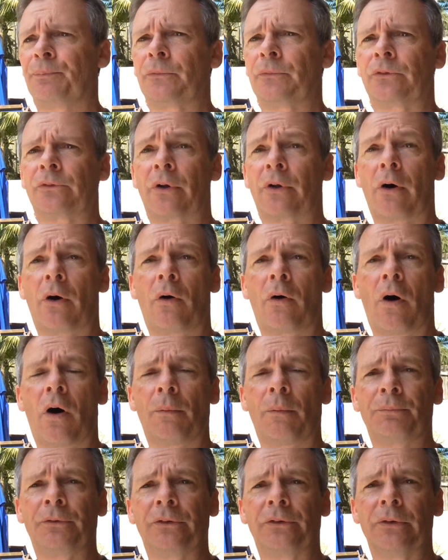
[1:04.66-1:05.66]
style
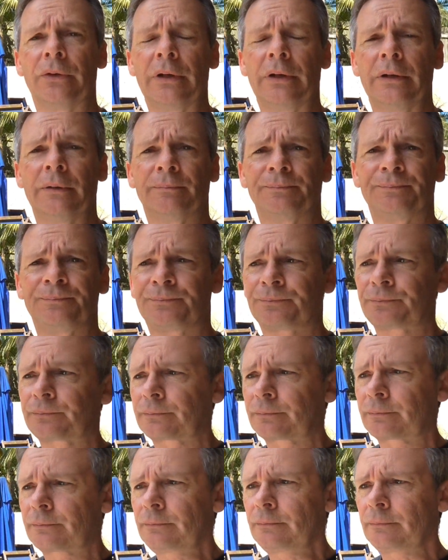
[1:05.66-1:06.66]
hops in there,
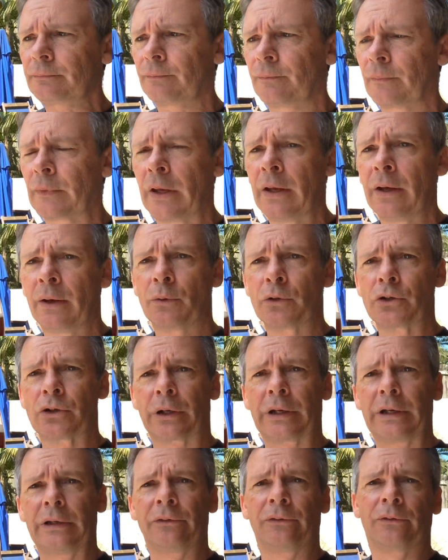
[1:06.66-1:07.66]
which
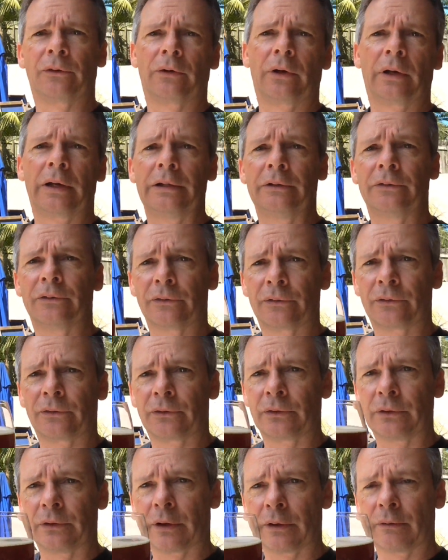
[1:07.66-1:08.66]
I guess sort of lends
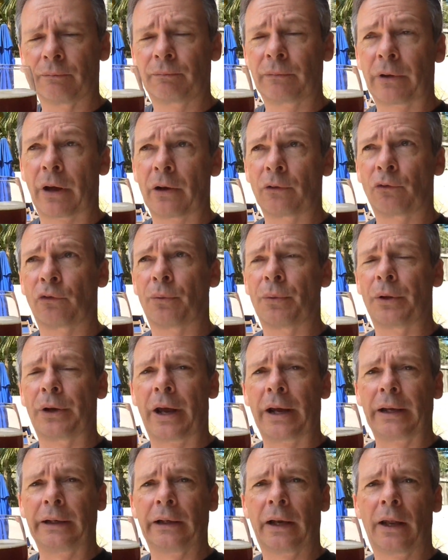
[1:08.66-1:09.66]
us, you know, going from the
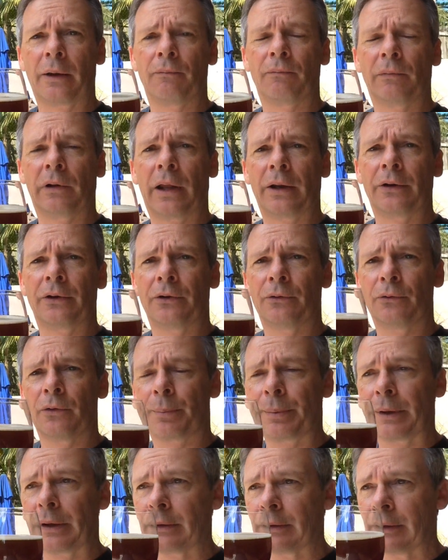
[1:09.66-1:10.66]
name London
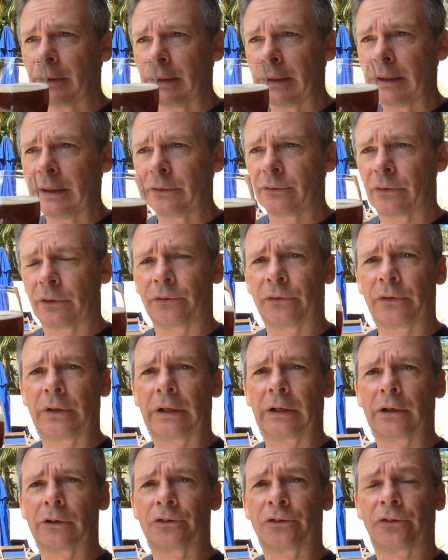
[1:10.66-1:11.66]
RIPA, so it's an
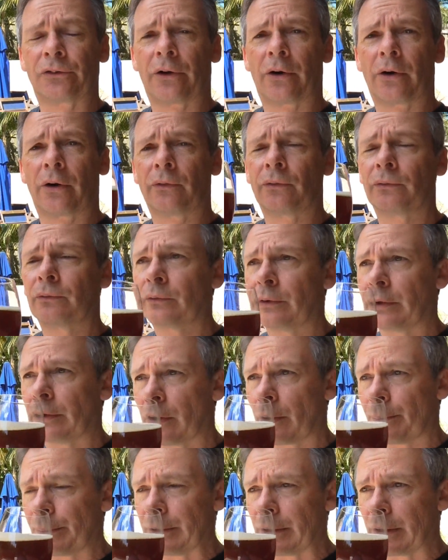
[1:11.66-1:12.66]
English style
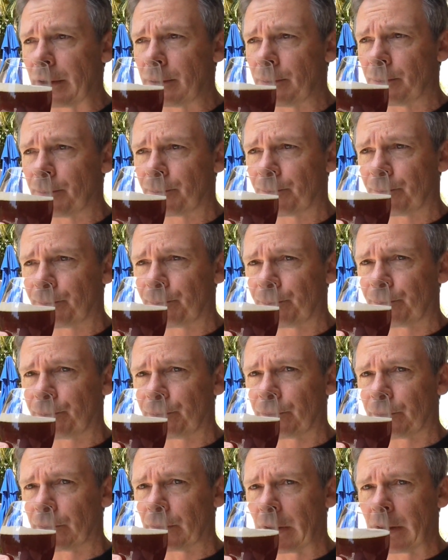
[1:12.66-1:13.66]
red IPA.
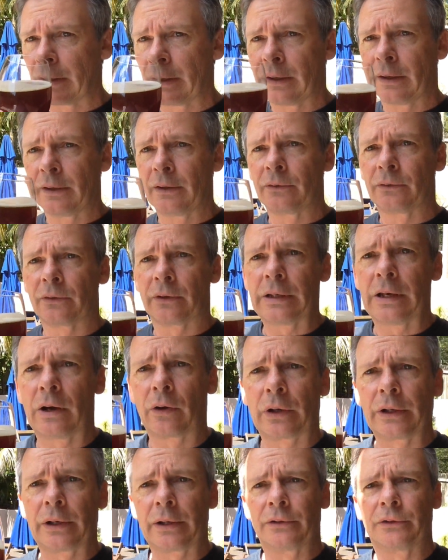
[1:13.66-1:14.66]
So yeah,
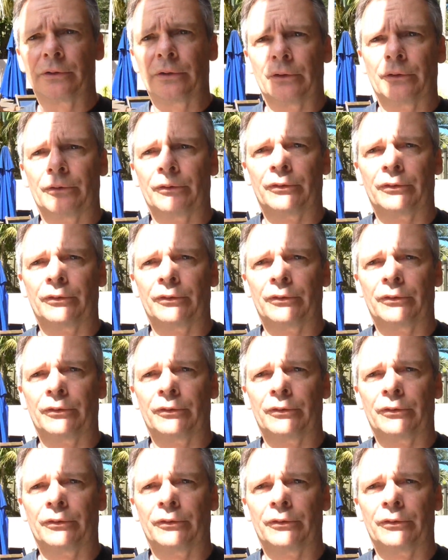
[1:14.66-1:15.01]
I'll get it into the